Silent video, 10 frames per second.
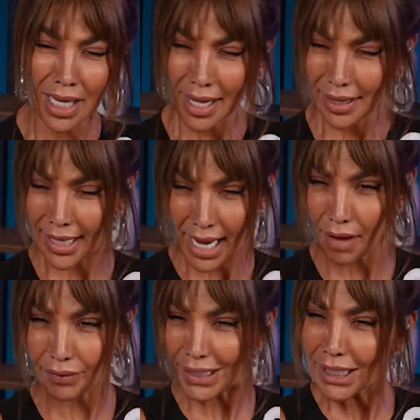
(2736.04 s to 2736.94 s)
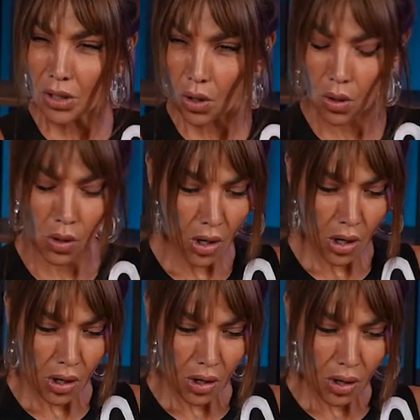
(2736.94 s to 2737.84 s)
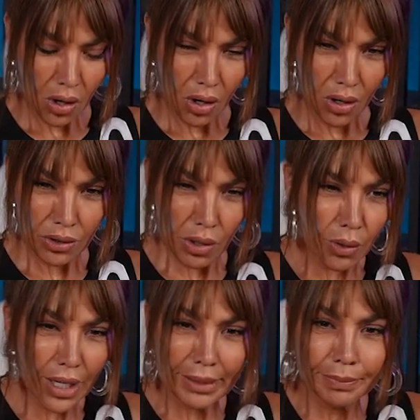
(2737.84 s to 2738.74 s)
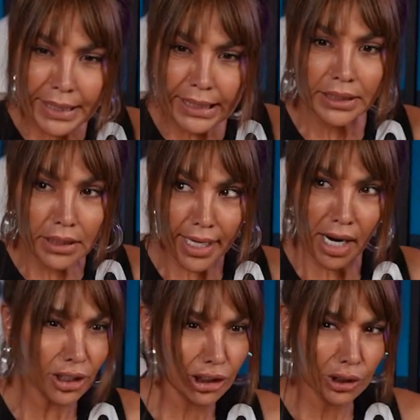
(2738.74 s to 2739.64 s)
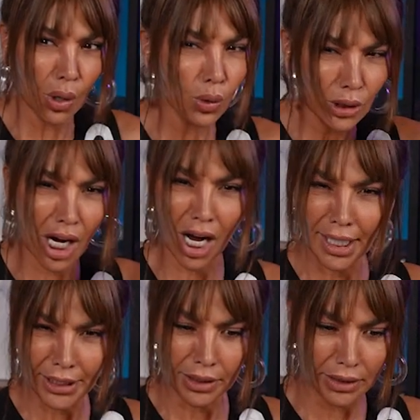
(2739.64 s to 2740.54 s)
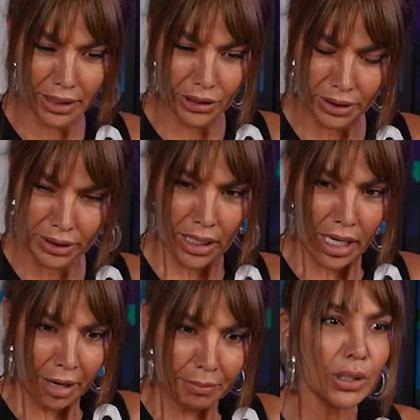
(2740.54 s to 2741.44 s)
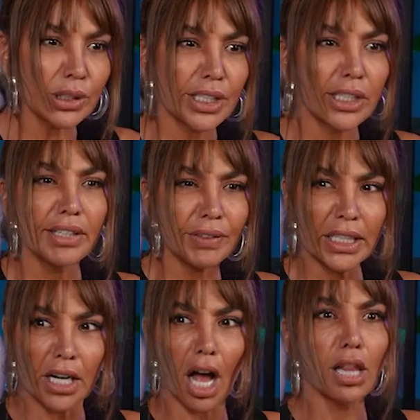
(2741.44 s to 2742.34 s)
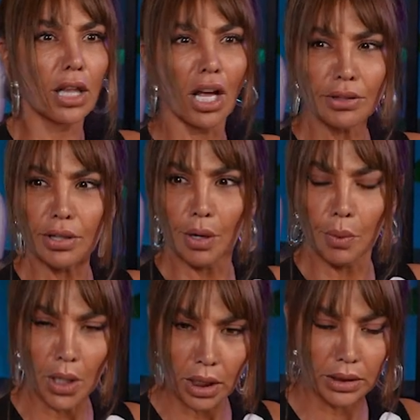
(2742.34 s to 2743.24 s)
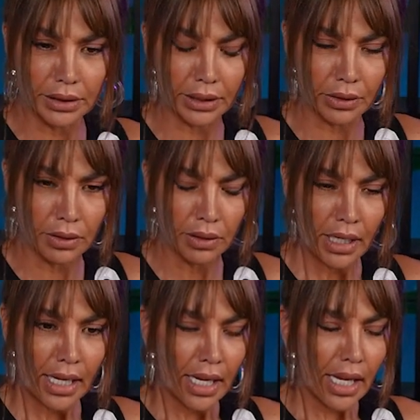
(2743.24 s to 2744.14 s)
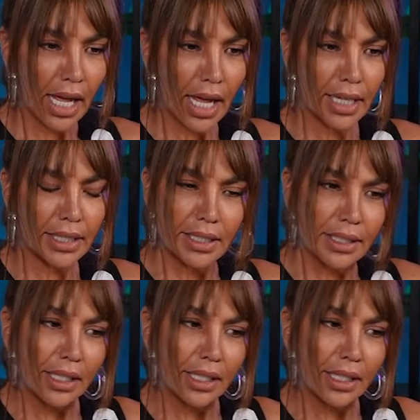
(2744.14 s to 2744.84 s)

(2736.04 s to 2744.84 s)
they have ego. No, that means they are so tired. Because they're giving a lot to the world, and